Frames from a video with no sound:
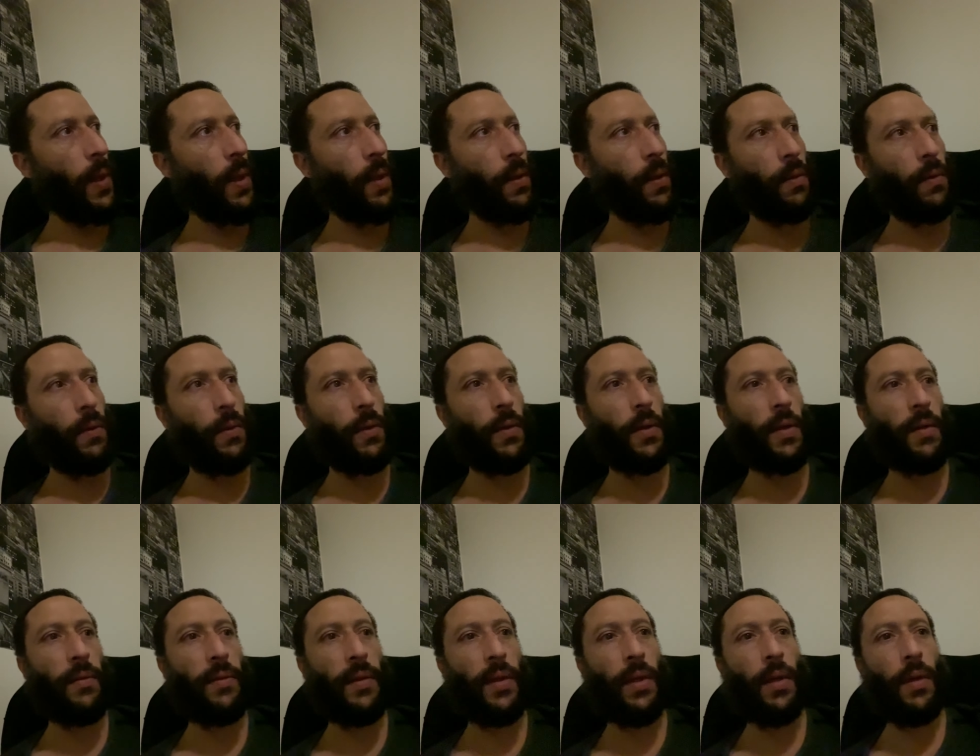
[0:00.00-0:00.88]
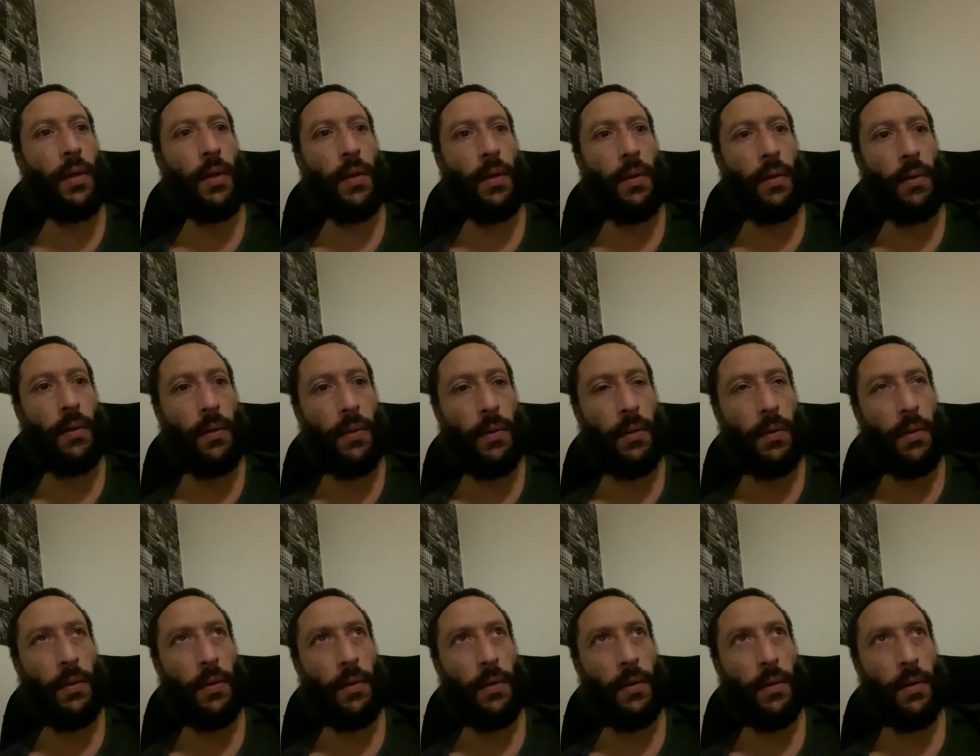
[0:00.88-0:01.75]
if you don't have a uh,
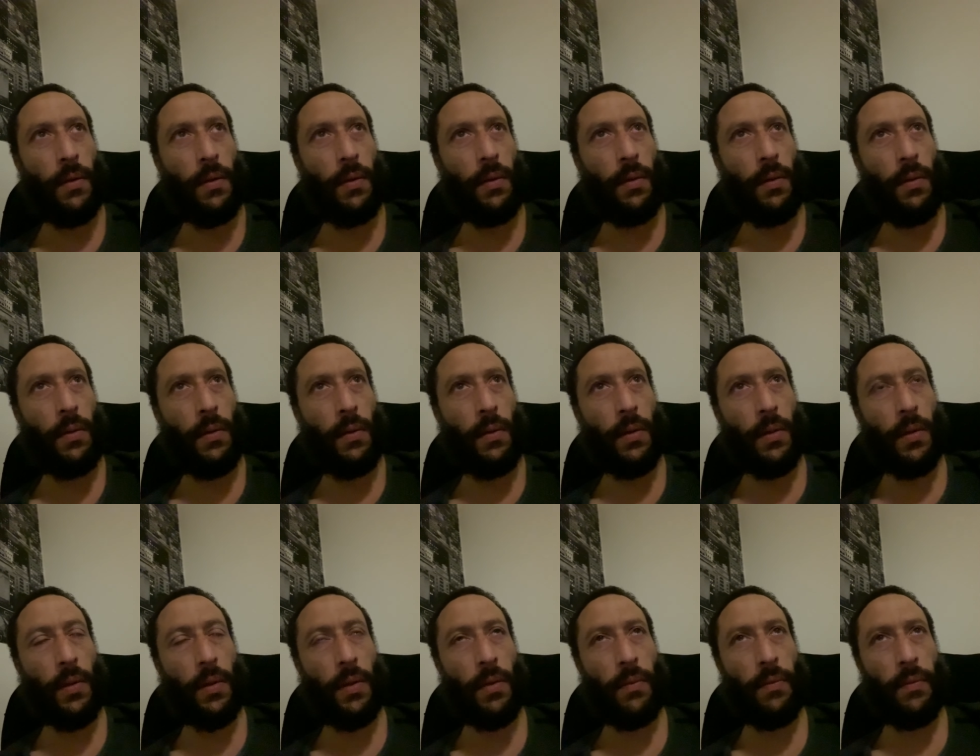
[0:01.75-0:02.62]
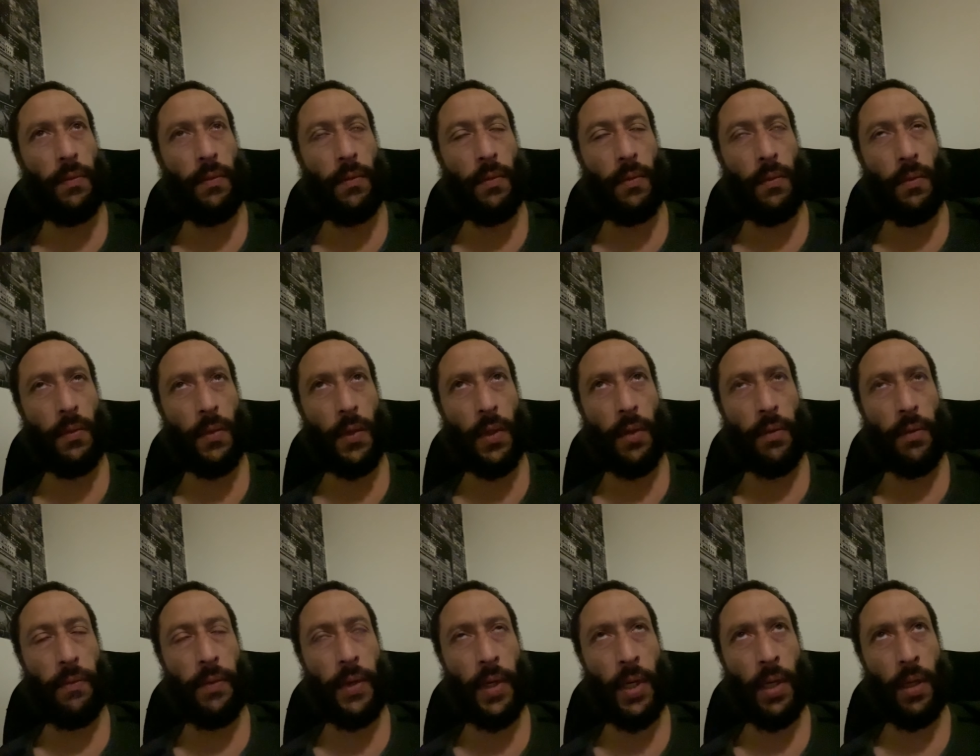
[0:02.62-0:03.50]
con
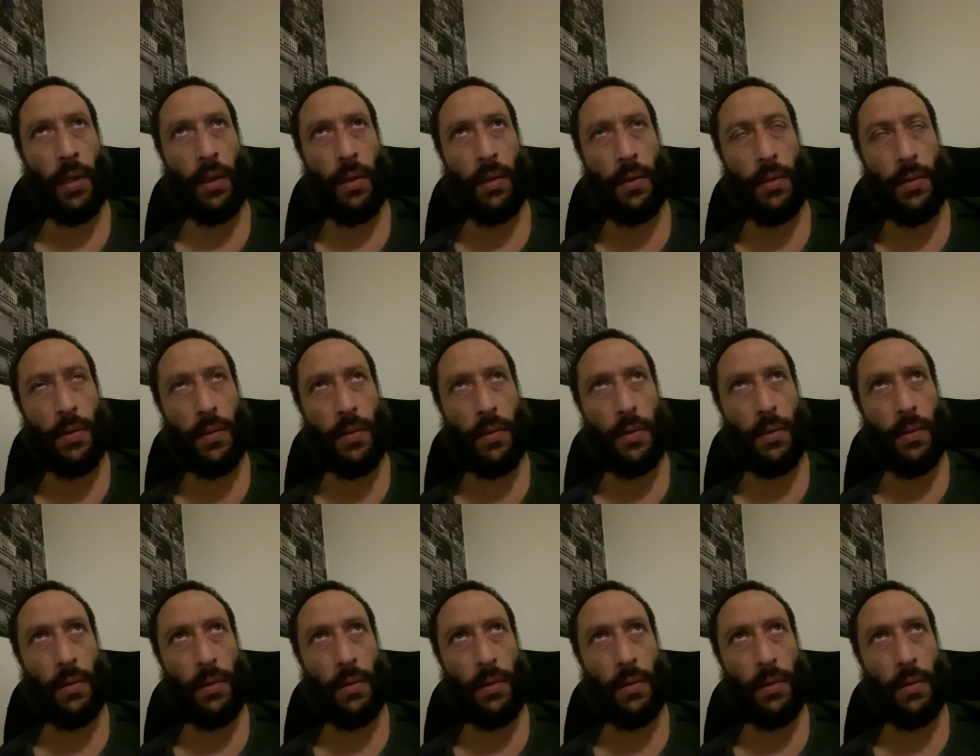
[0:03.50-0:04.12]
conveyance,